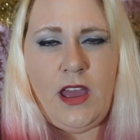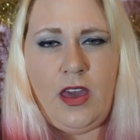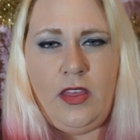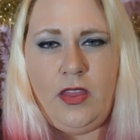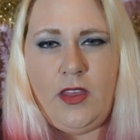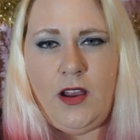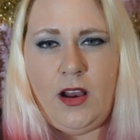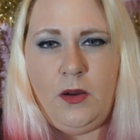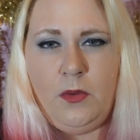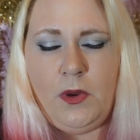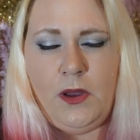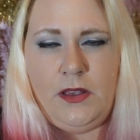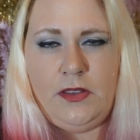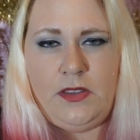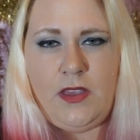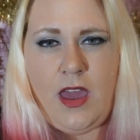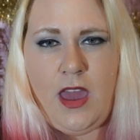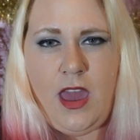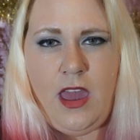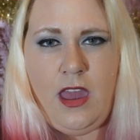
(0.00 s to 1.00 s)
and there
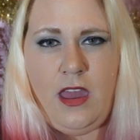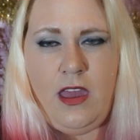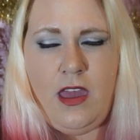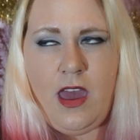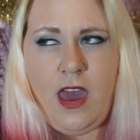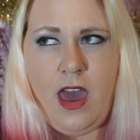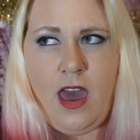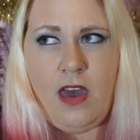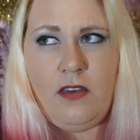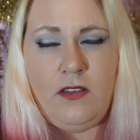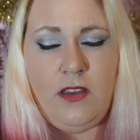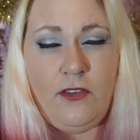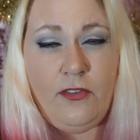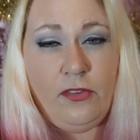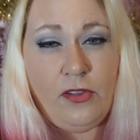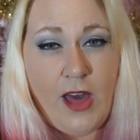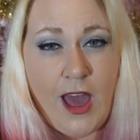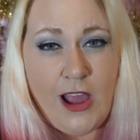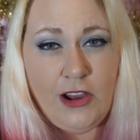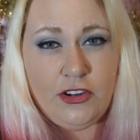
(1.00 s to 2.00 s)
was a heavy
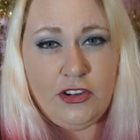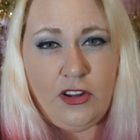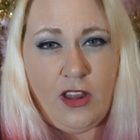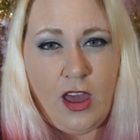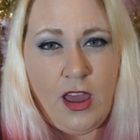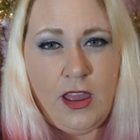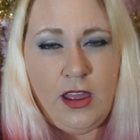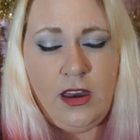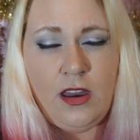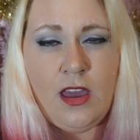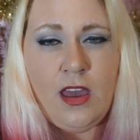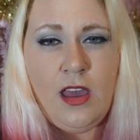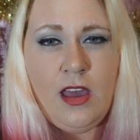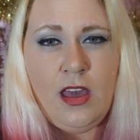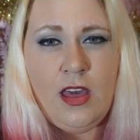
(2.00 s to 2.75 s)
flashlight